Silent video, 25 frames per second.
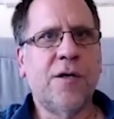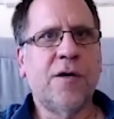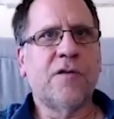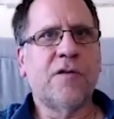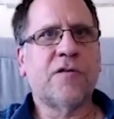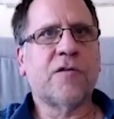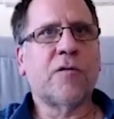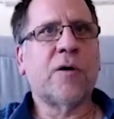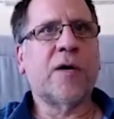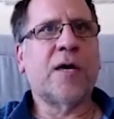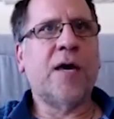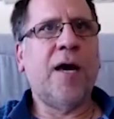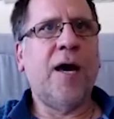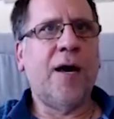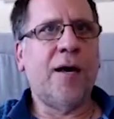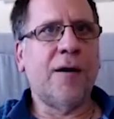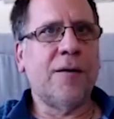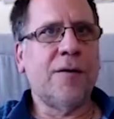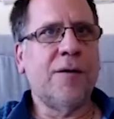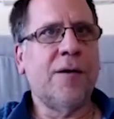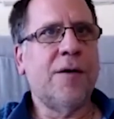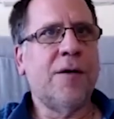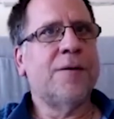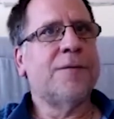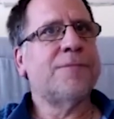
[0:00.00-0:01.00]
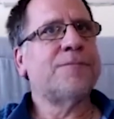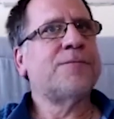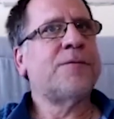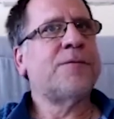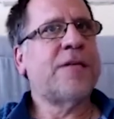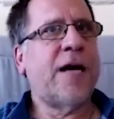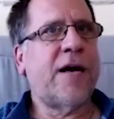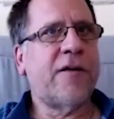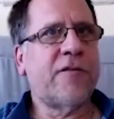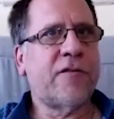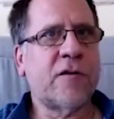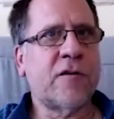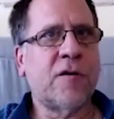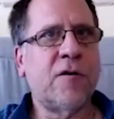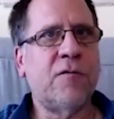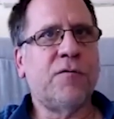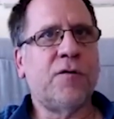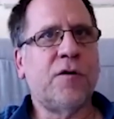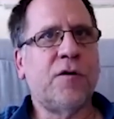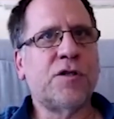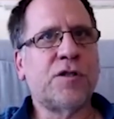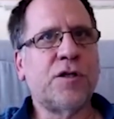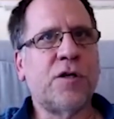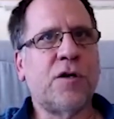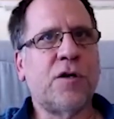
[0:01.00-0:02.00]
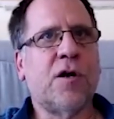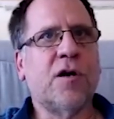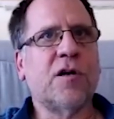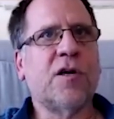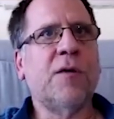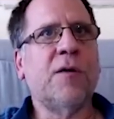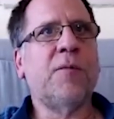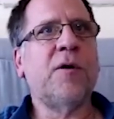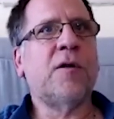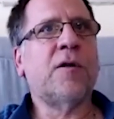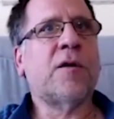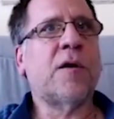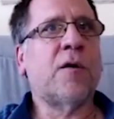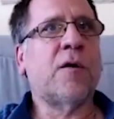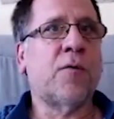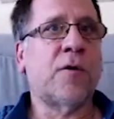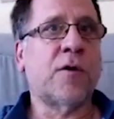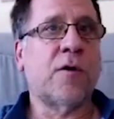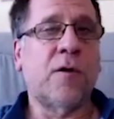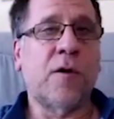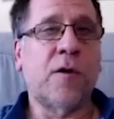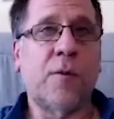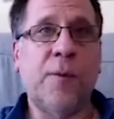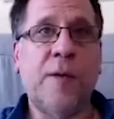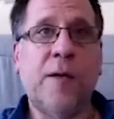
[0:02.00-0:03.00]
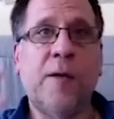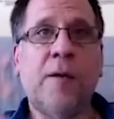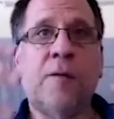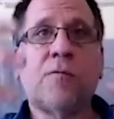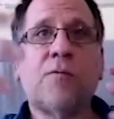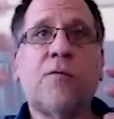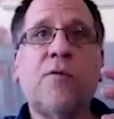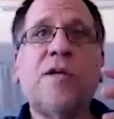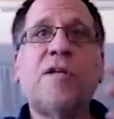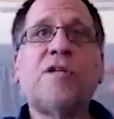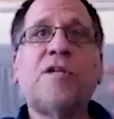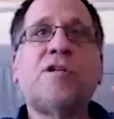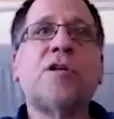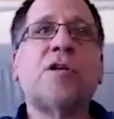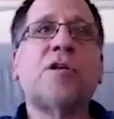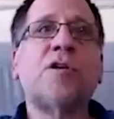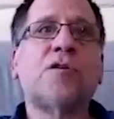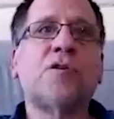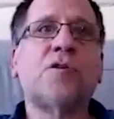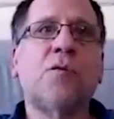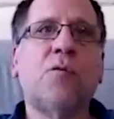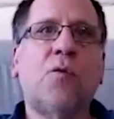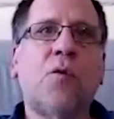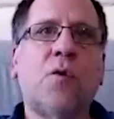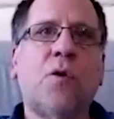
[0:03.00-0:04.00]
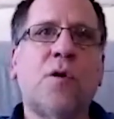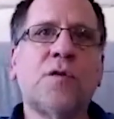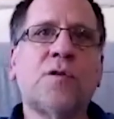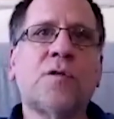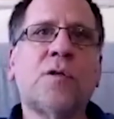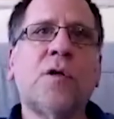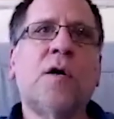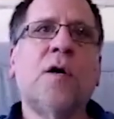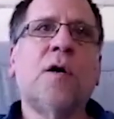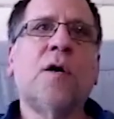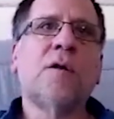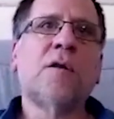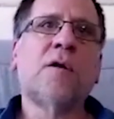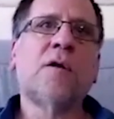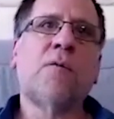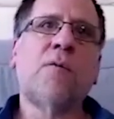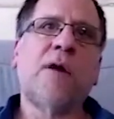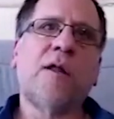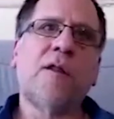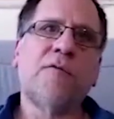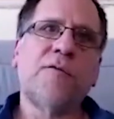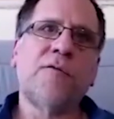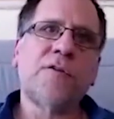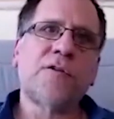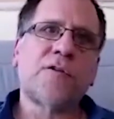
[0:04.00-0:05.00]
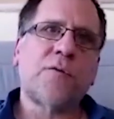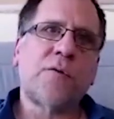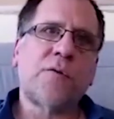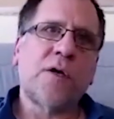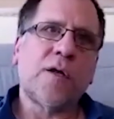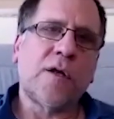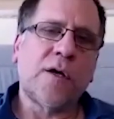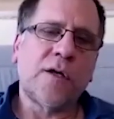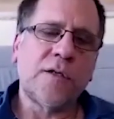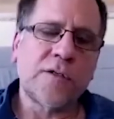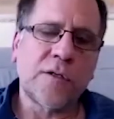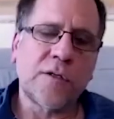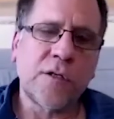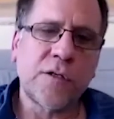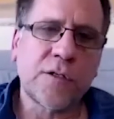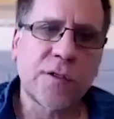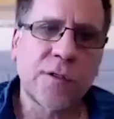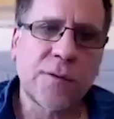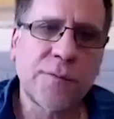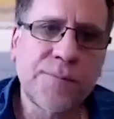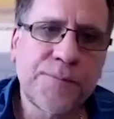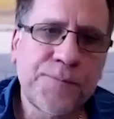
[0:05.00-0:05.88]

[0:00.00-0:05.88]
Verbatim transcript: So again, that's a conversion argument that we're going to be reaching towards the relevance right. realization.